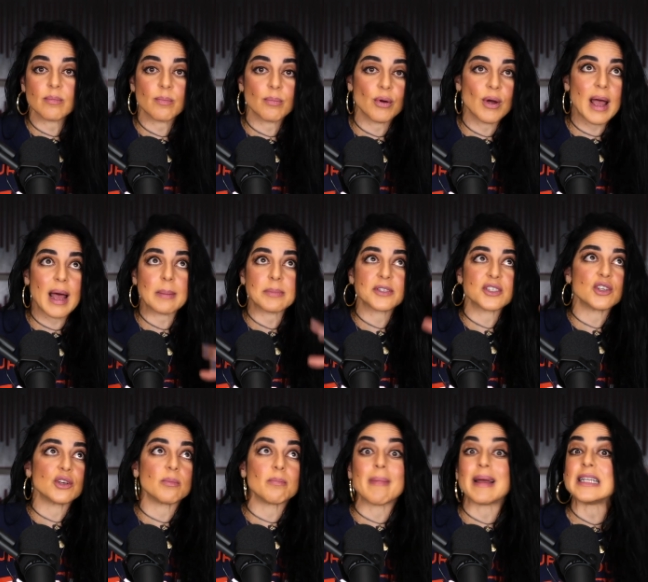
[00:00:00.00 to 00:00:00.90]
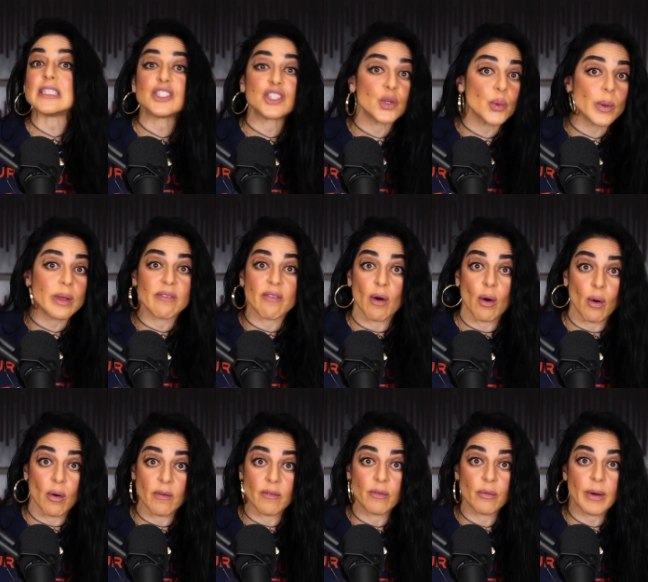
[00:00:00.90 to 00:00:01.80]
perhaps you're meant to
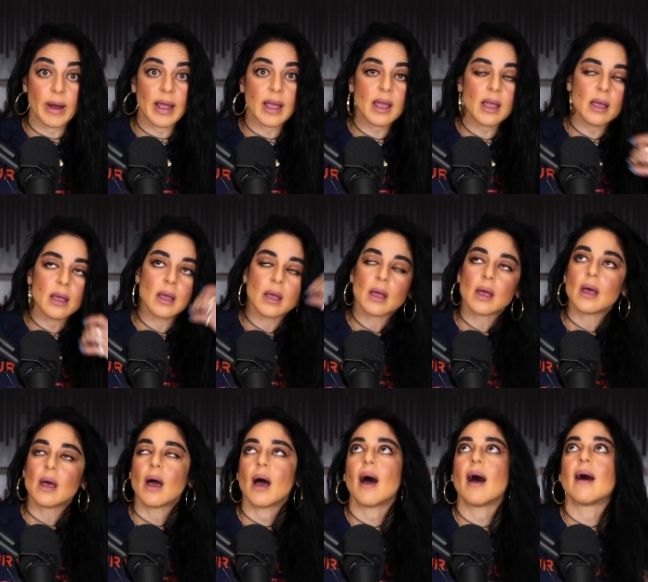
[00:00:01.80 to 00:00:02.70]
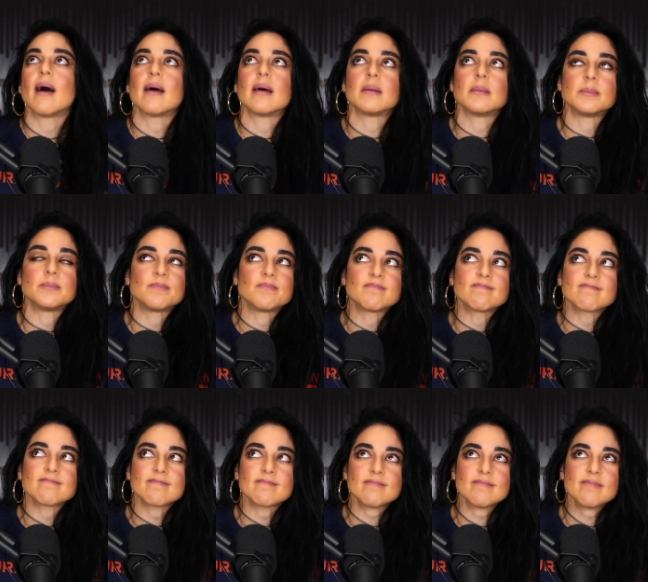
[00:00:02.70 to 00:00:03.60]
evolve right um
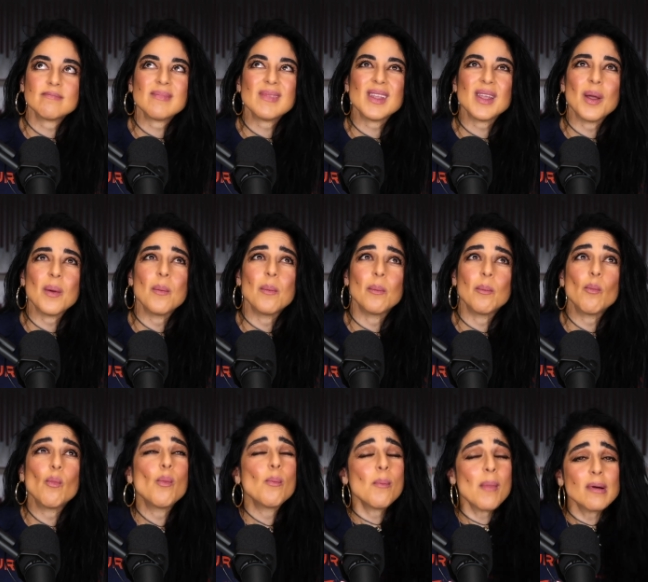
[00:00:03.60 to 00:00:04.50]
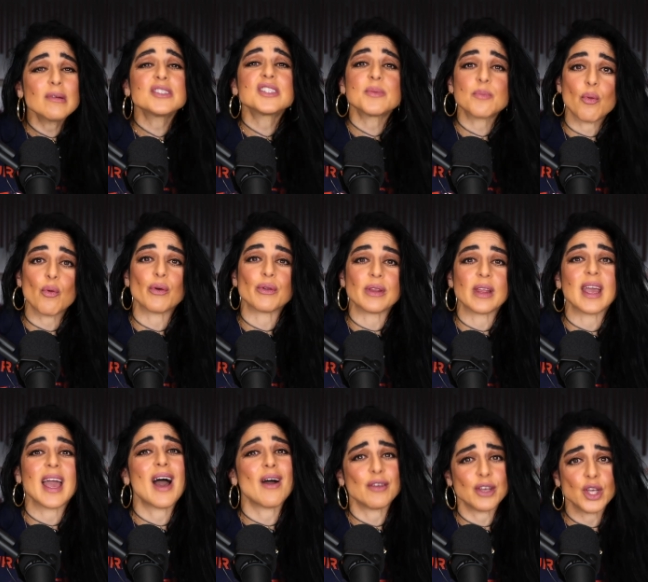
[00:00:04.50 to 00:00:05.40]
most importantly
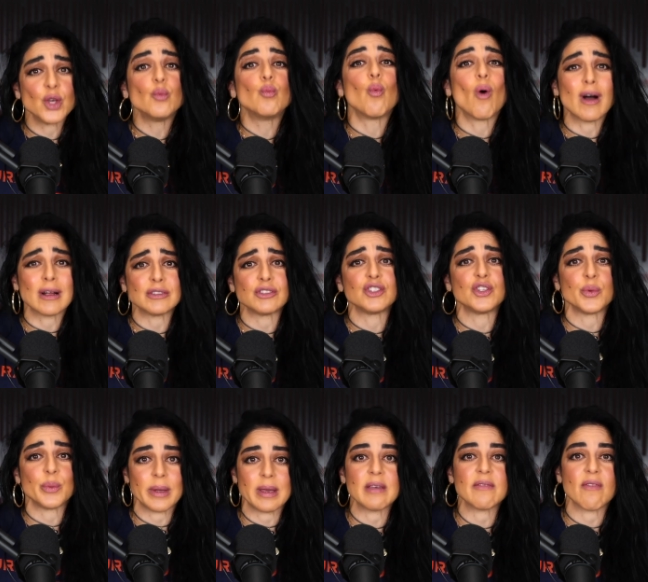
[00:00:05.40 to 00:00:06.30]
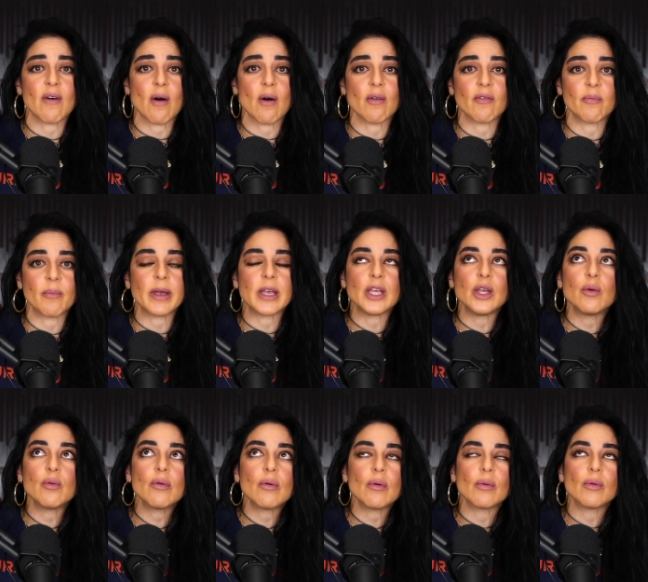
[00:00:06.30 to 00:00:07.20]
how you want to evolve but
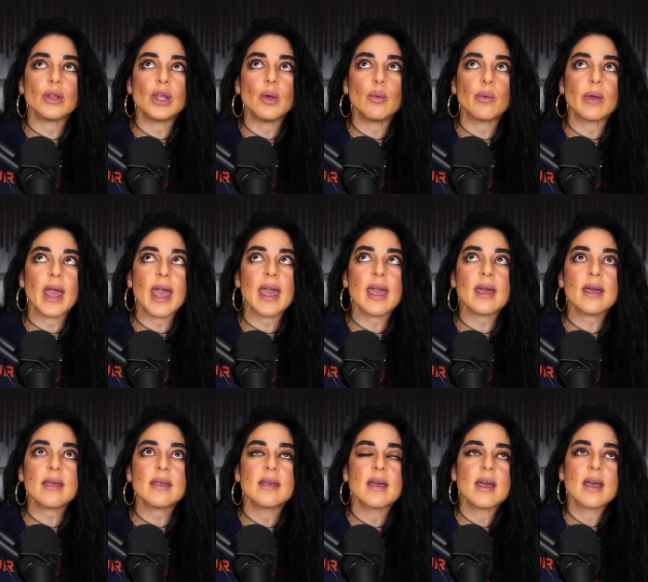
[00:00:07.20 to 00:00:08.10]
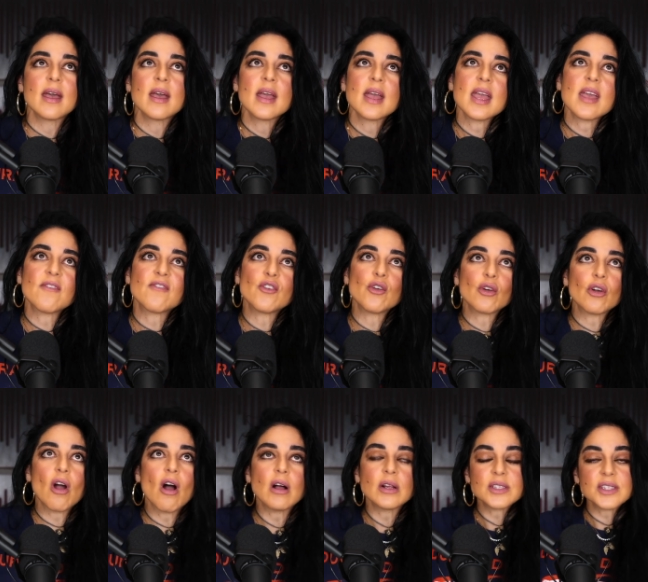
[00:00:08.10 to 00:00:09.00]
you you can't if you're
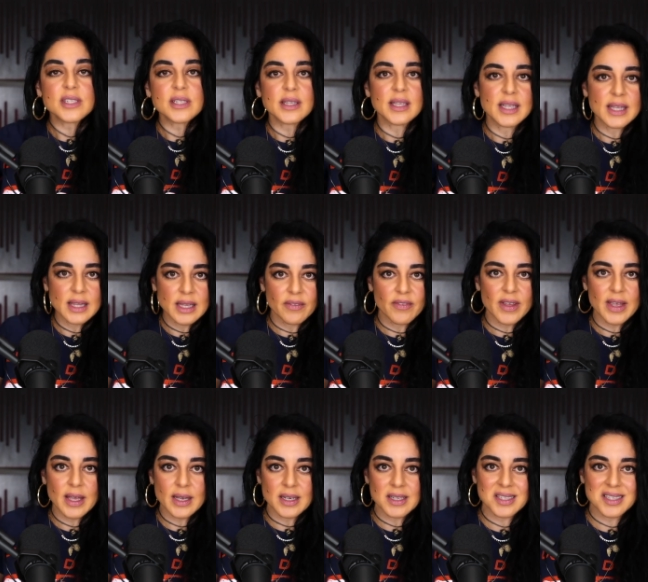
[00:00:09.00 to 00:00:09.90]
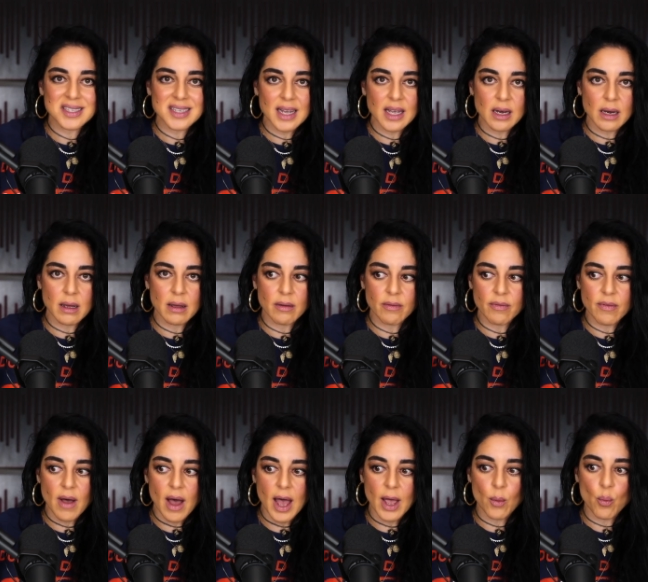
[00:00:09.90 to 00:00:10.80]
constantly living in a state of
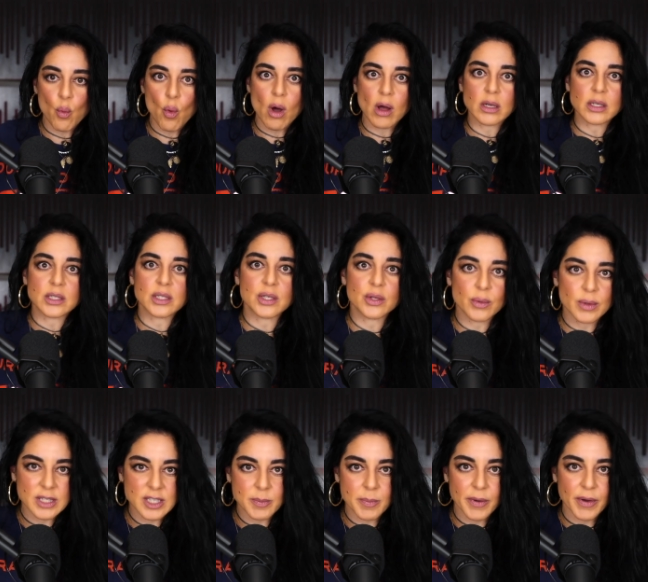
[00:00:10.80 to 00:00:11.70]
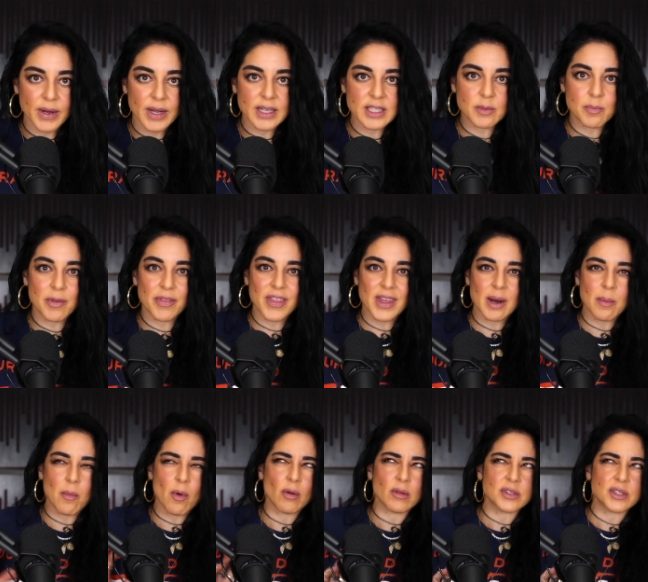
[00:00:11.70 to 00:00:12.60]
i want to experience but then
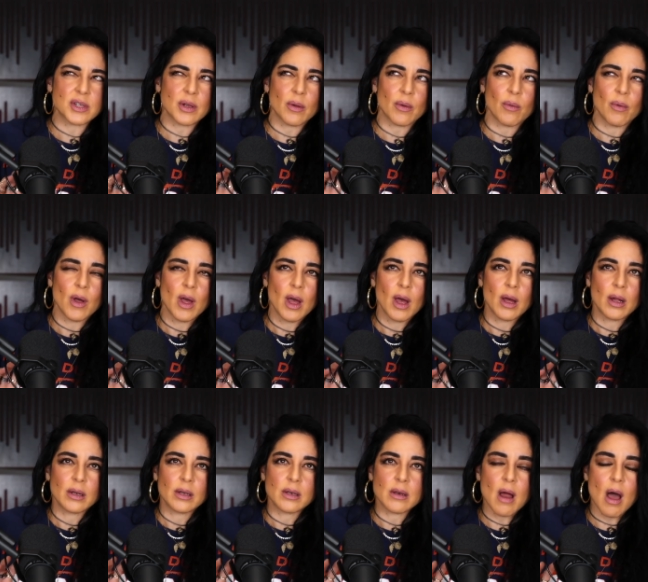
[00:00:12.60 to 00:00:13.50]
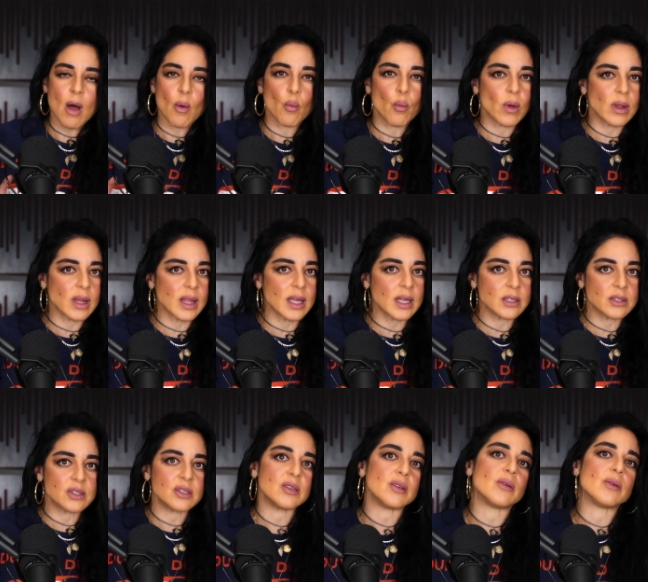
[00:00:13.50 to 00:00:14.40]
i'm also not willing
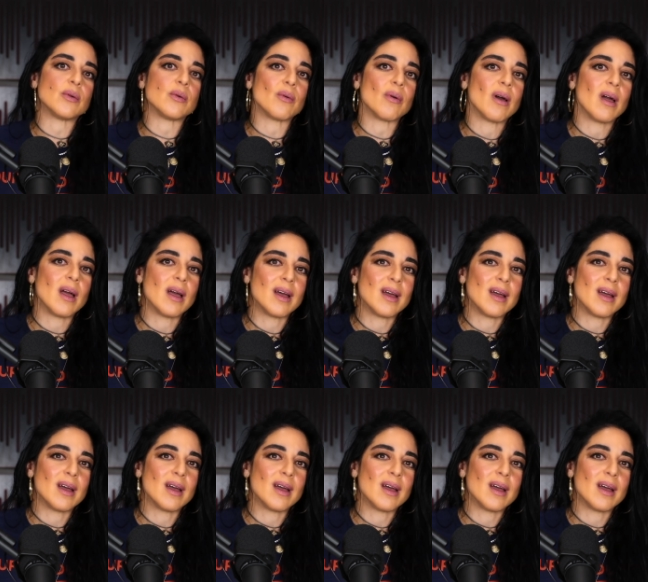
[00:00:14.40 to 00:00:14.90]
to